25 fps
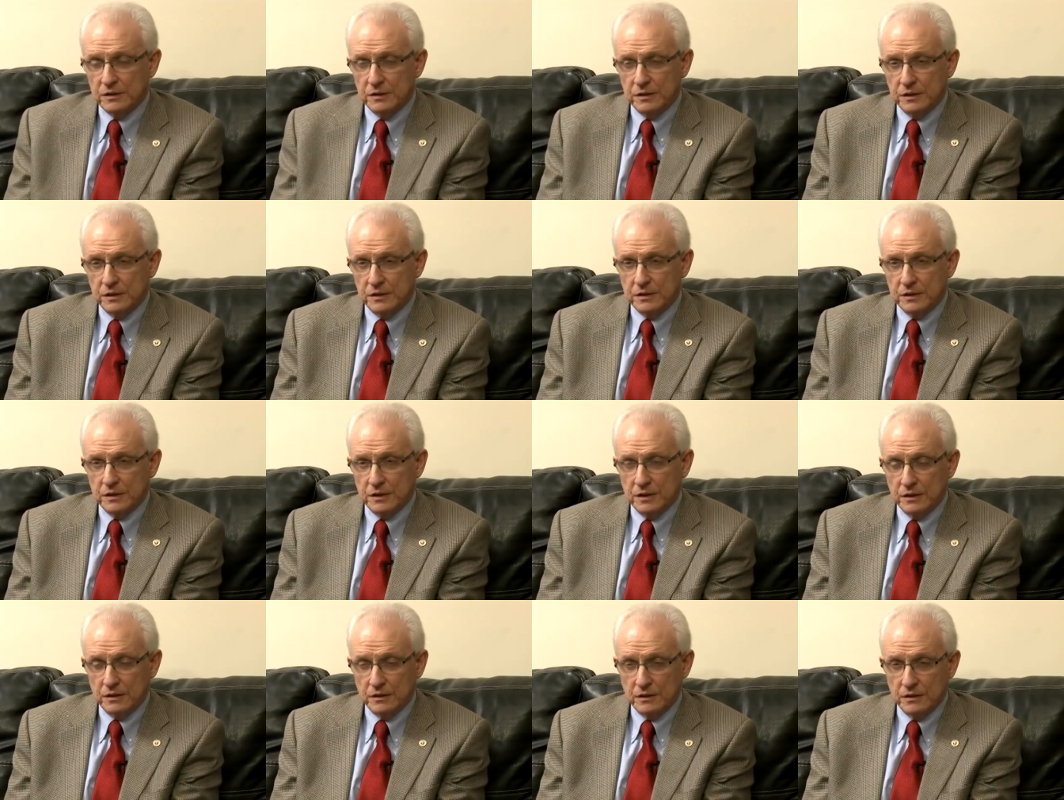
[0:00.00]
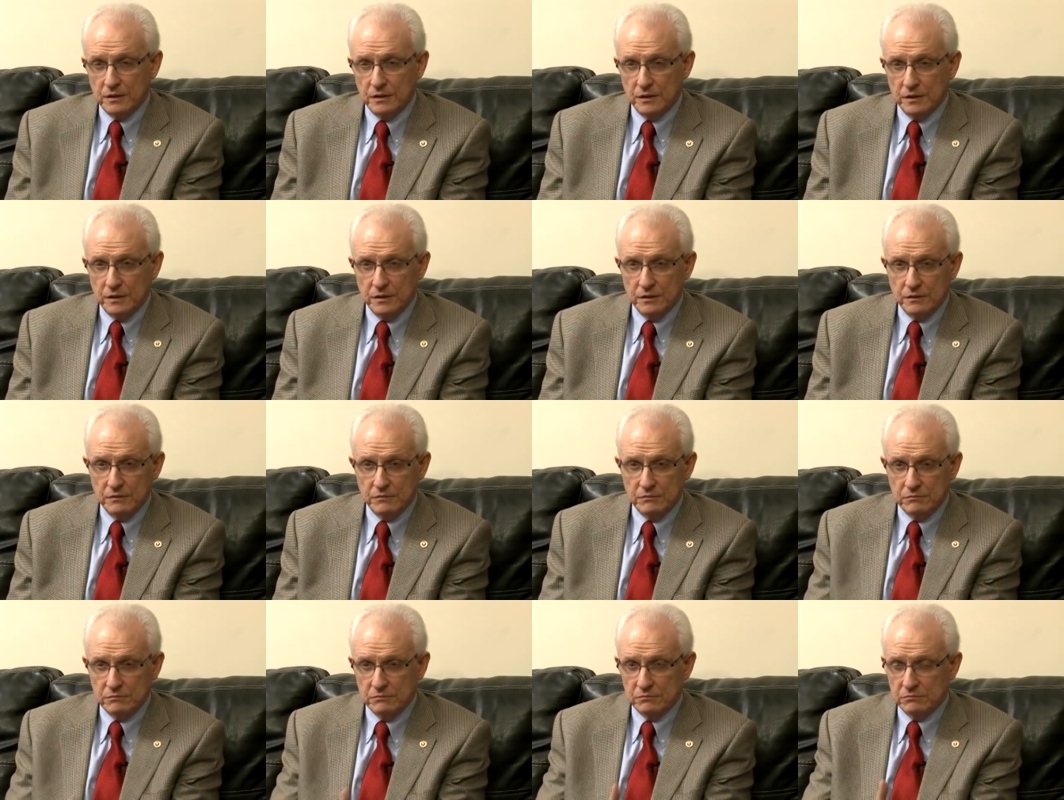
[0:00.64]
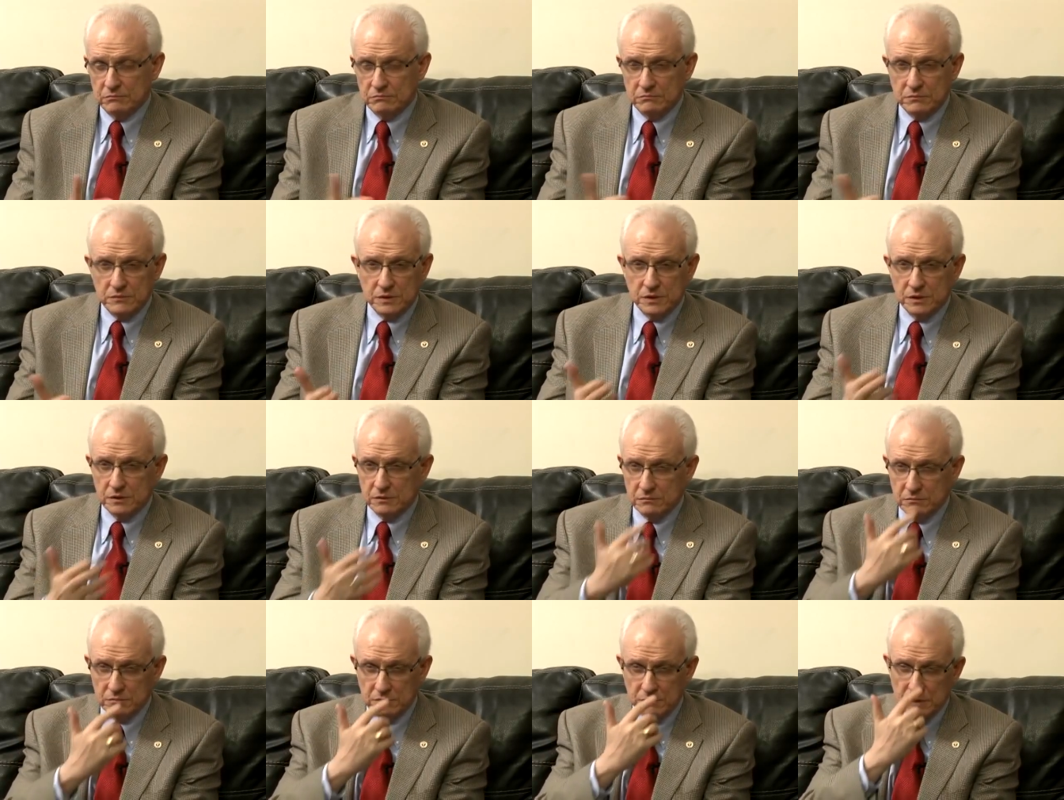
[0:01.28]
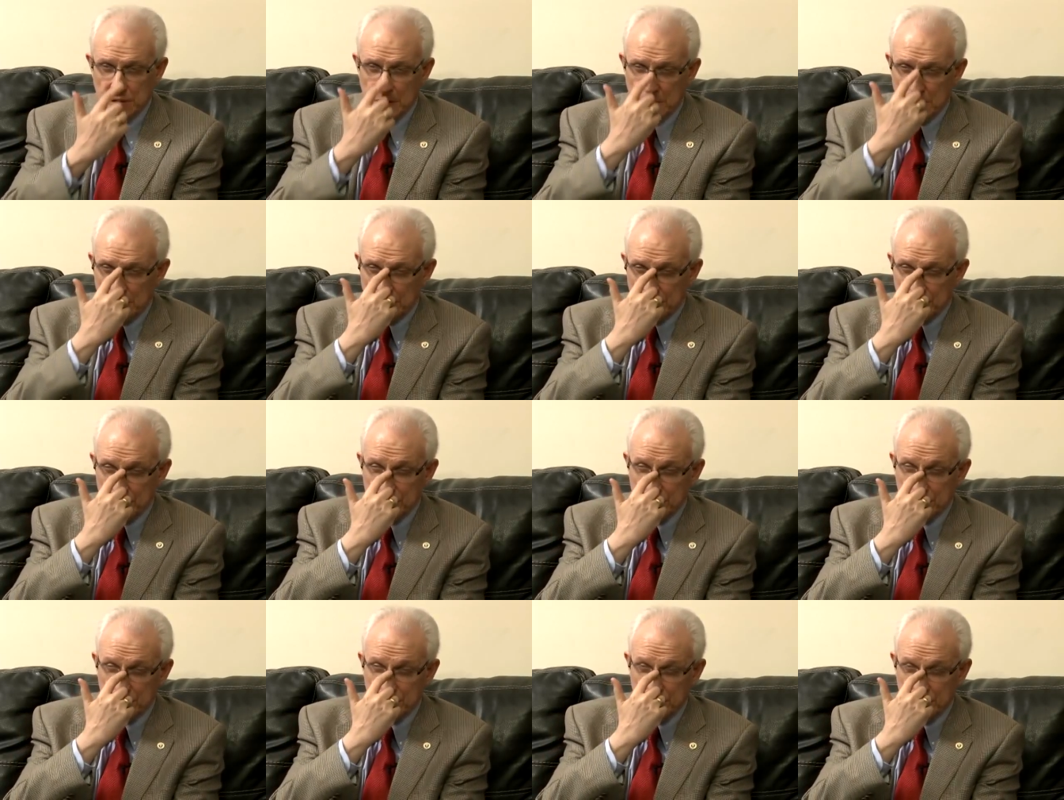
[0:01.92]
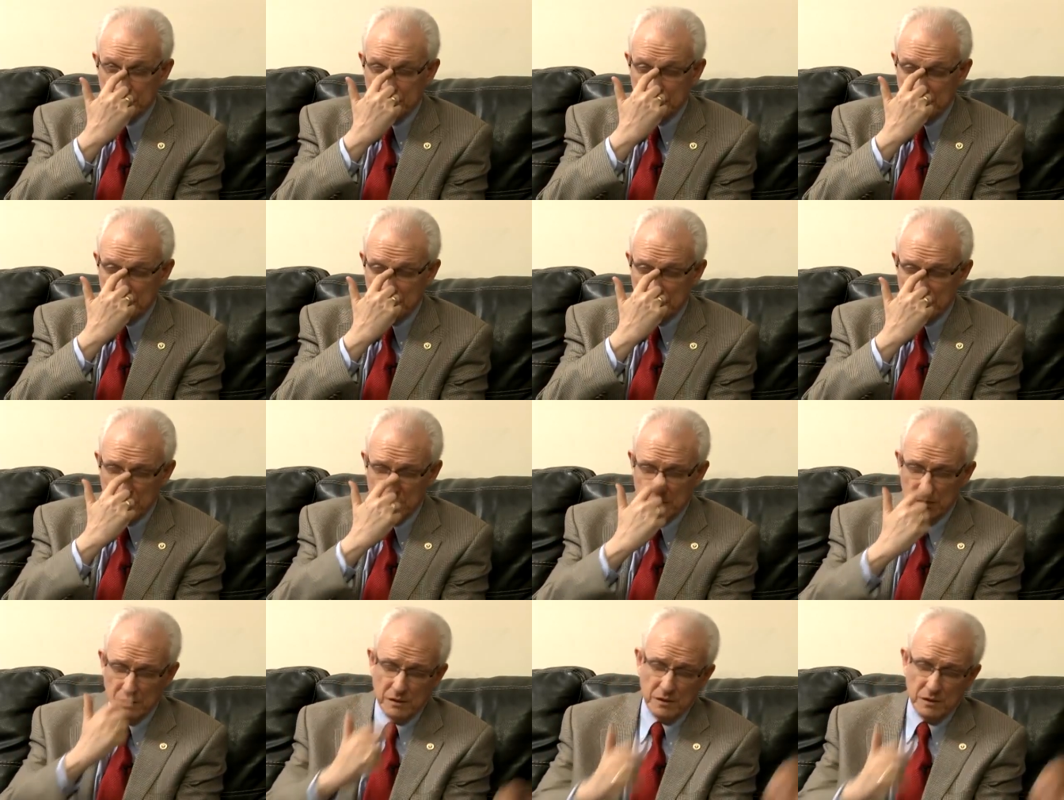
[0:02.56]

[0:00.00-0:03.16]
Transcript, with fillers: did uh, in the last uh,